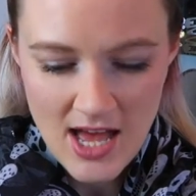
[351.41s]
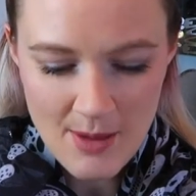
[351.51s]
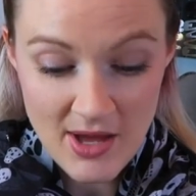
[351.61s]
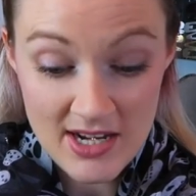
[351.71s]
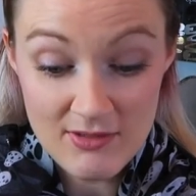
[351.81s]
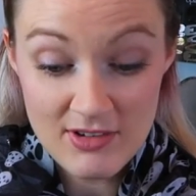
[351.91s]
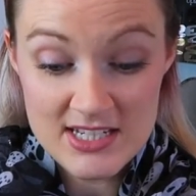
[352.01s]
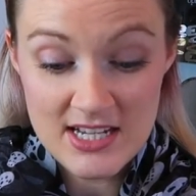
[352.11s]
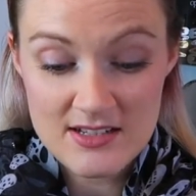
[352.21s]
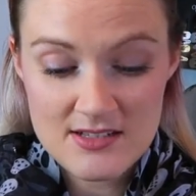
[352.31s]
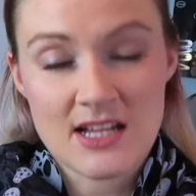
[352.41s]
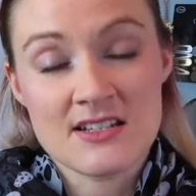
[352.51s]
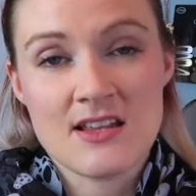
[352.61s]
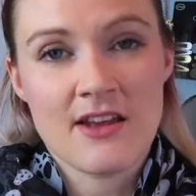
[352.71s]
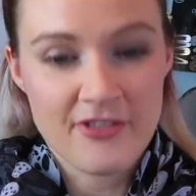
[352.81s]
And it retails,
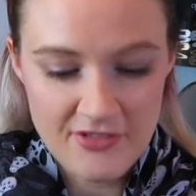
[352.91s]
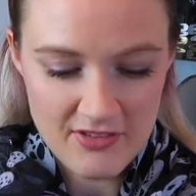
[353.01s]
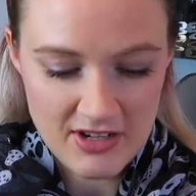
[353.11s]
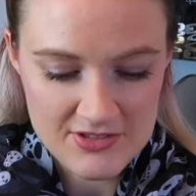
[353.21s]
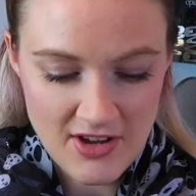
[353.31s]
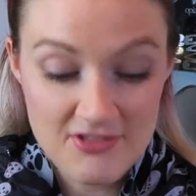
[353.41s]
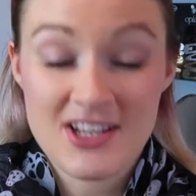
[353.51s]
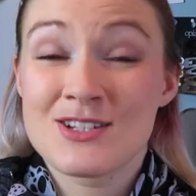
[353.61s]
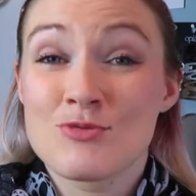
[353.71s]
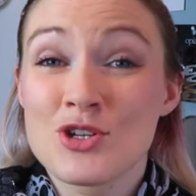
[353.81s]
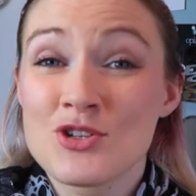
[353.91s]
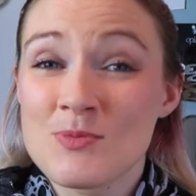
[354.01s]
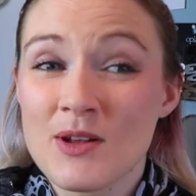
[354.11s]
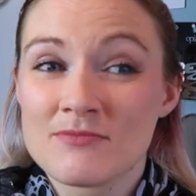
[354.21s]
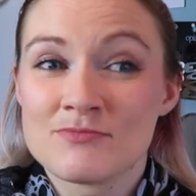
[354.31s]
as I said, for $5.95, and it's
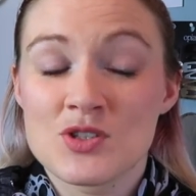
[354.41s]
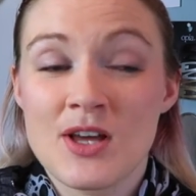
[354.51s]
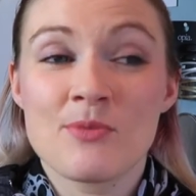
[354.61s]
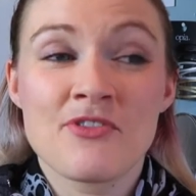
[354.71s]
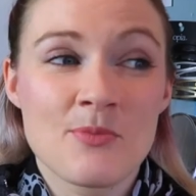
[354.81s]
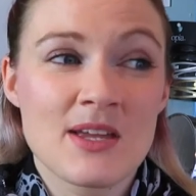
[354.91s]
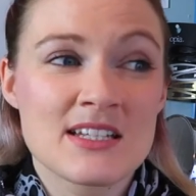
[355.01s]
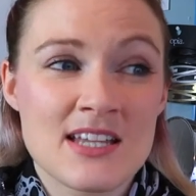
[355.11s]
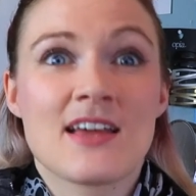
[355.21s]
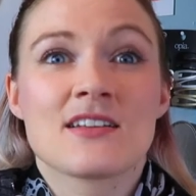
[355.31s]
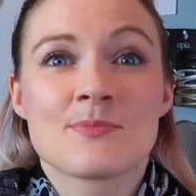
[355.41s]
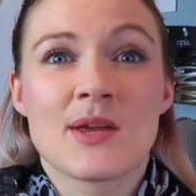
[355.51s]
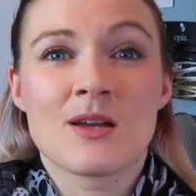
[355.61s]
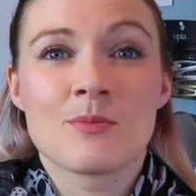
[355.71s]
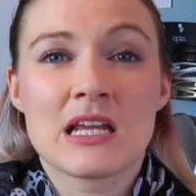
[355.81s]
reusable. So that, for me, tickled
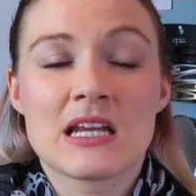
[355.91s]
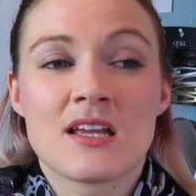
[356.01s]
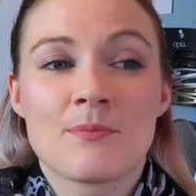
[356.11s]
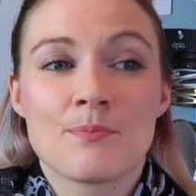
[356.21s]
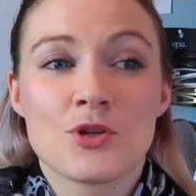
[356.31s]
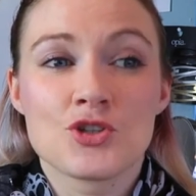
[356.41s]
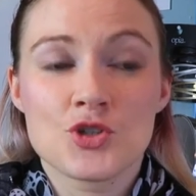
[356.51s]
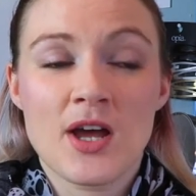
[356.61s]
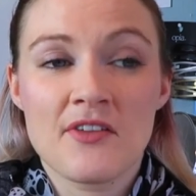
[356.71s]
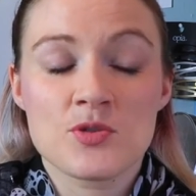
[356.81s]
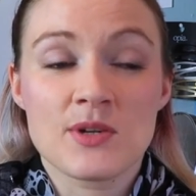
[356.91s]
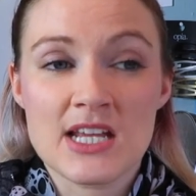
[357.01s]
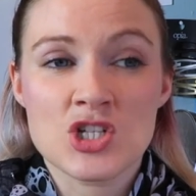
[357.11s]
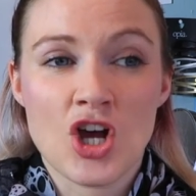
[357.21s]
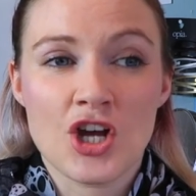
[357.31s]
me completely. You do have to, when
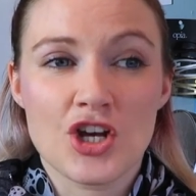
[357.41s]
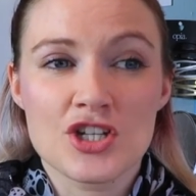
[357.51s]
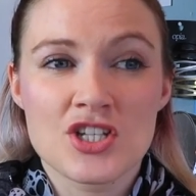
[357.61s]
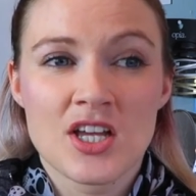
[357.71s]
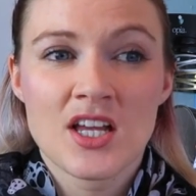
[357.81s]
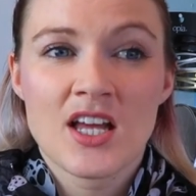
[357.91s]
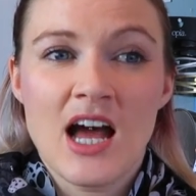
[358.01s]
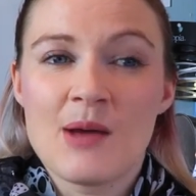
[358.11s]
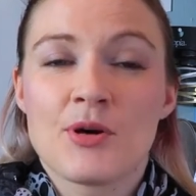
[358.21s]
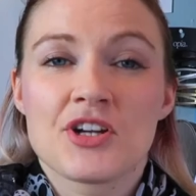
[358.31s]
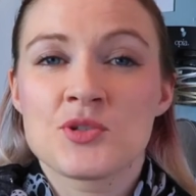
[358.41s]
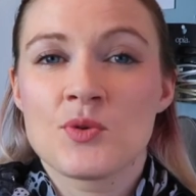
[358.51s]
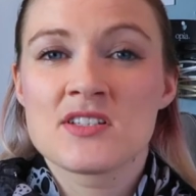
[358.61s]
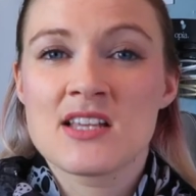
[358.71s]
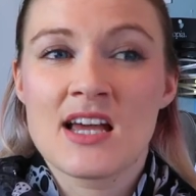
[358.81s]
I tuck it out, I put it to
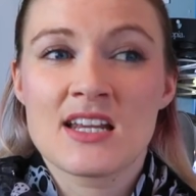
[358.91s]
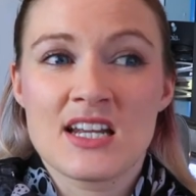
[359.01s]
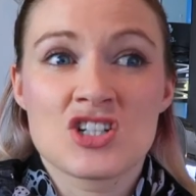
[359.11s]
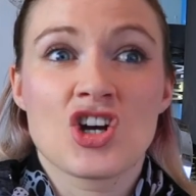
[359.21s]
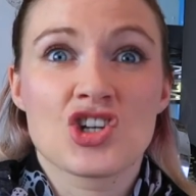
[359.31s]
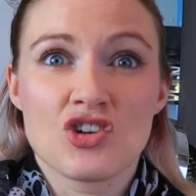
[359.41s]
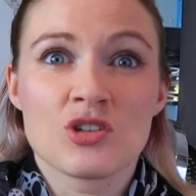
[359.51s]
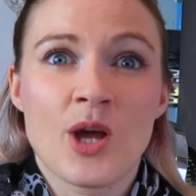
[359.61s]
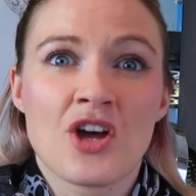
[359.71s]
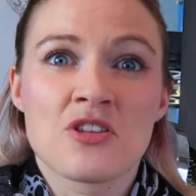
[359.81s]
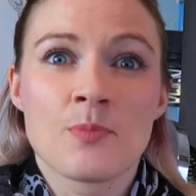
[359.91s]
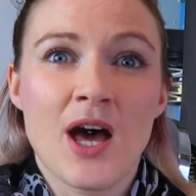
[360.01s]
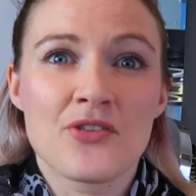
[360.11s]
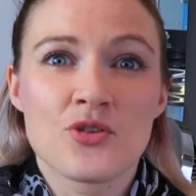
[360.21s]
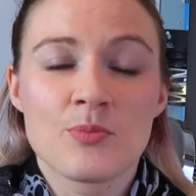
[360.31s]
one side and I tuck it all the way out of the
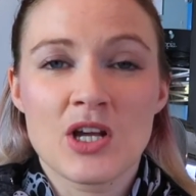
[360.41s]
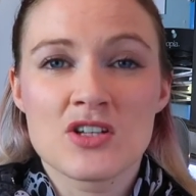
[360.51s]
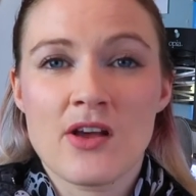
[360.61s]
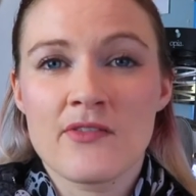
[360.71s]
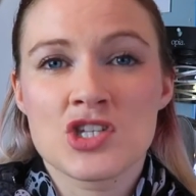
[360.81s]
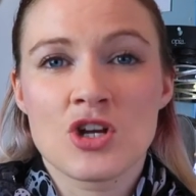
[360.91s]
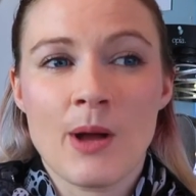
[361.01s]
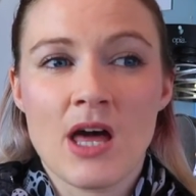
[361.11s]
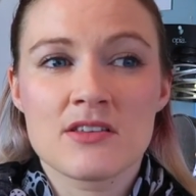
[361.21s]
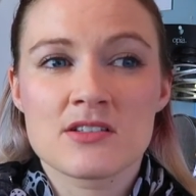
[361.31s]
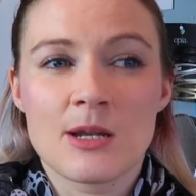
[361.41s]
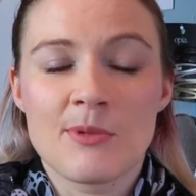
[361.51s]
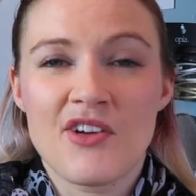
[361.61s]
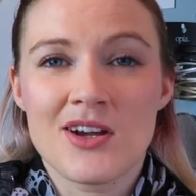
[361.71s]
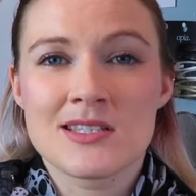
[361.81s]
bathroom, because obviously your bath is going to
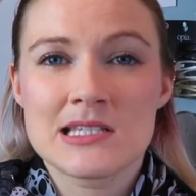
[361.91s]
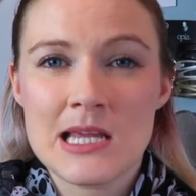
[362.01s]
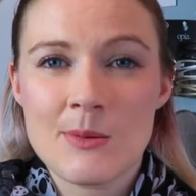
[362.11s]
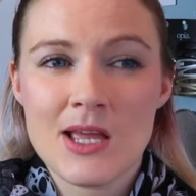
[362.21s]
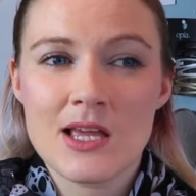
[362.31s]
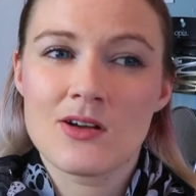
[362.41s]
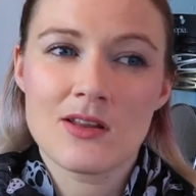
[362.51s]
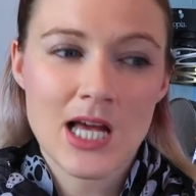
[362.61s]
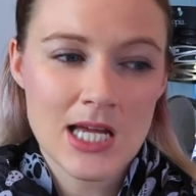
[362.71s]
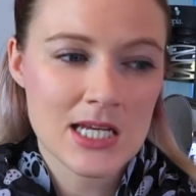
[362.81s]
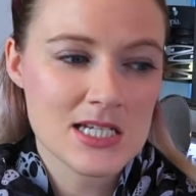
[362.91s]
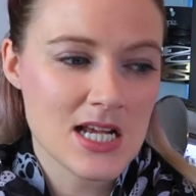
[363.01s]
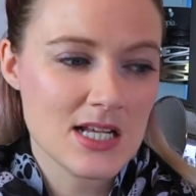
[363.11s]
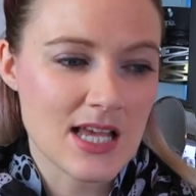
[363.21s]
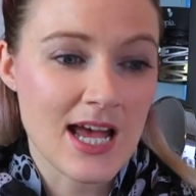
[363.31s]
be very steamy and all that kind of
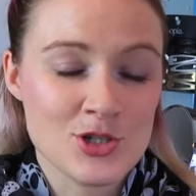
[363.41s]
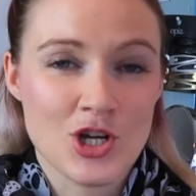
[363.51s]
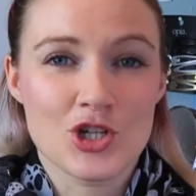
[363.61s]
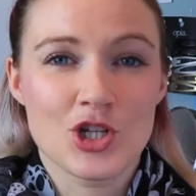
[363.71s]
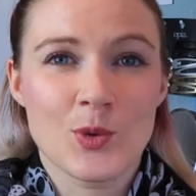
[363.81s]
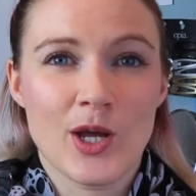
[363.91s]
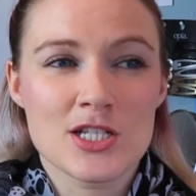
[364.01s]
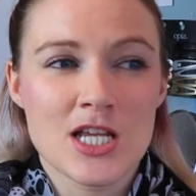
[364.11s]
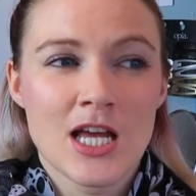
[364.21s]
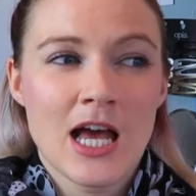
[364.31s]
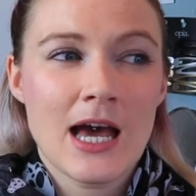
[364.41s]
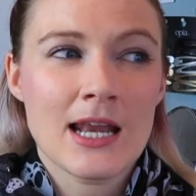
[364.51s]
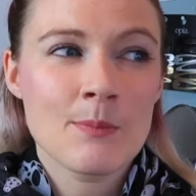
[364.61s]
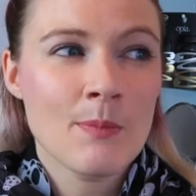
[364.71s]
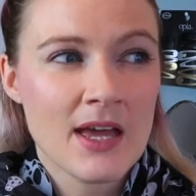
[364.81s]
jazz. tuck it all the way out,
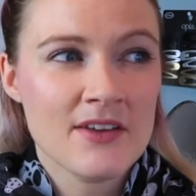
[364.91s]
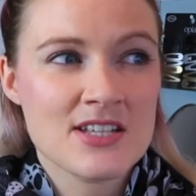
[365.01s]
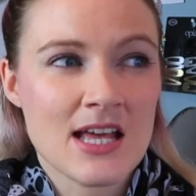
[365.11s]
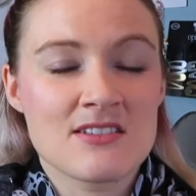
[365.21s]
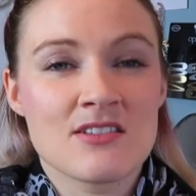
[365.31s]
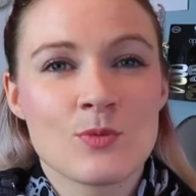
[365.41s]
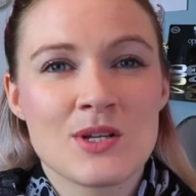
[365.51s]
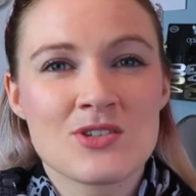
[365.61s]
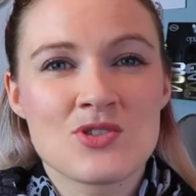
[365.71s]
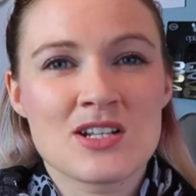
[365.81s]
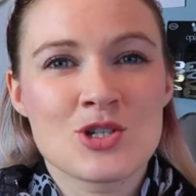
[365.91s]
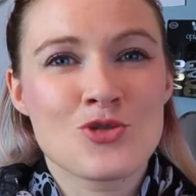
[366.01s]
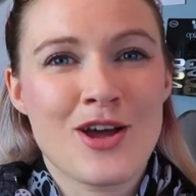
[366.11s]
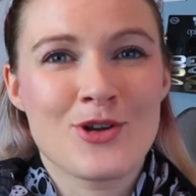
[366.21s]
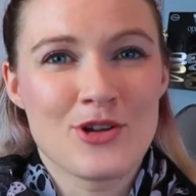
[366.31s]
and I may have sat it on the windowsill to
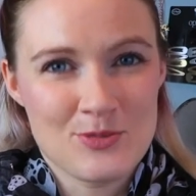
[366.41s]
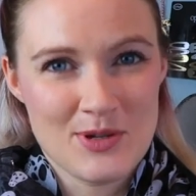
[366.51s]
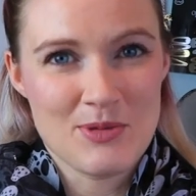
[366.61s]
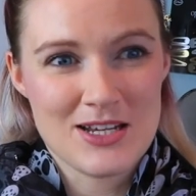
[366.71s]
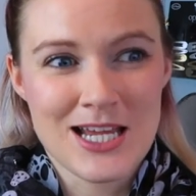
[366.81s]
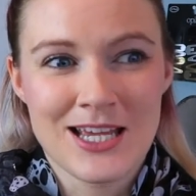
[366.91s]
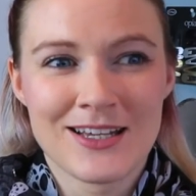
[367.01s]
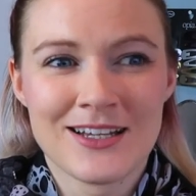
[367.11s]
dry it out a wee bit.